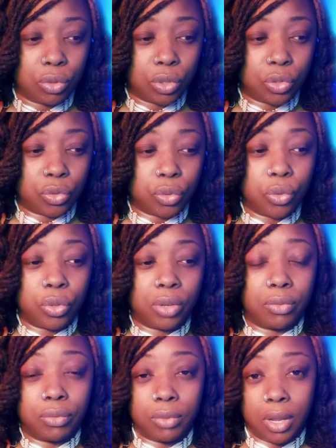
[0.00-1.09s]
the truth
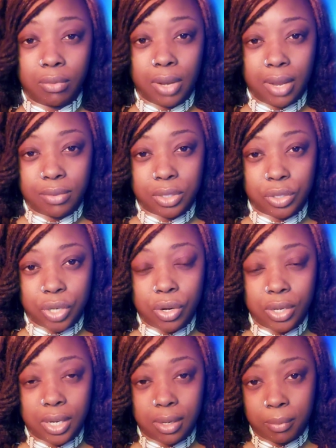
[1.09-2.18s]
of life's
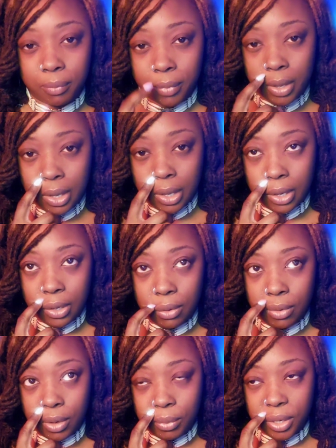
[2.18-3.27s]
journey,
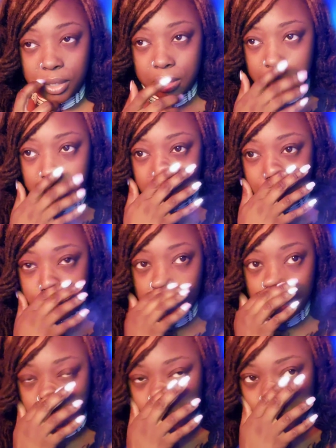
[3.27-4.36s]
because this is a
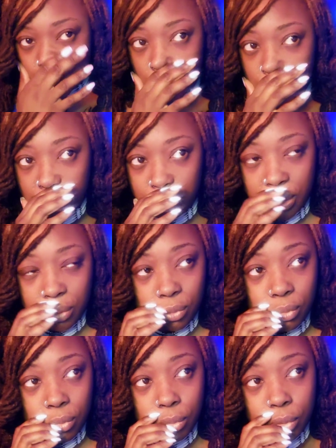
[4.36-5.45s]
spiritual journey.
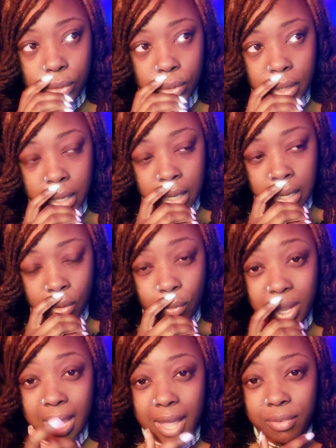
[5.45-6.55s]

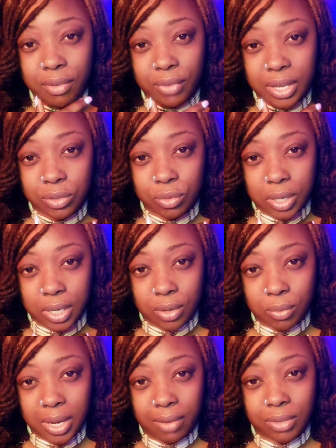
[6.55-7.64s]
We have a vessel here.
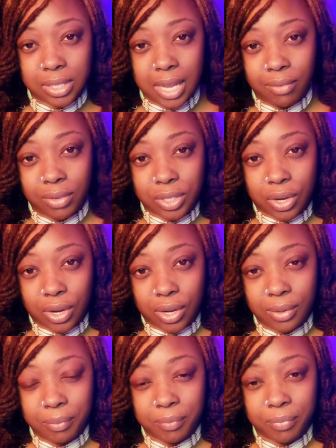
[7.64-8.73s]
We have this avatar.
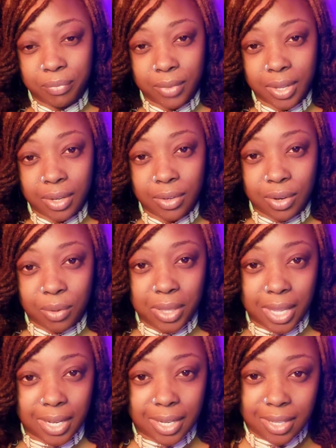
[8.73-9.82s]
We
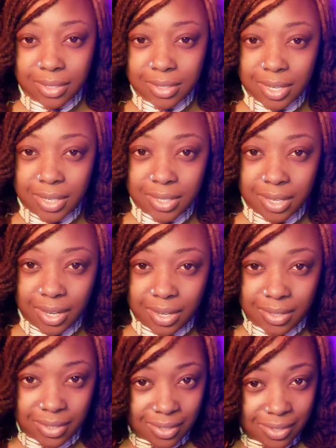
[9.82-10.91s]
like it. It looks nice. Hey,
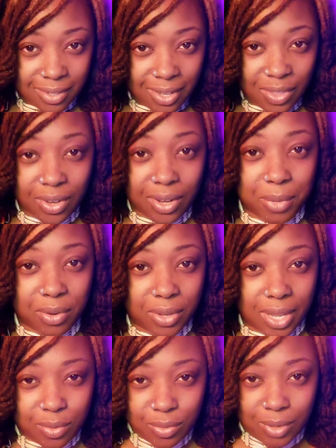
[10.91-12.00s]
look in the mirror
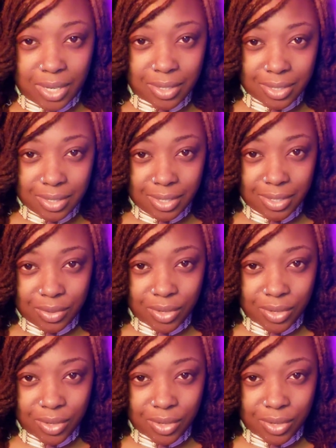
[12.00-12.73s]
like, ooh, I look good,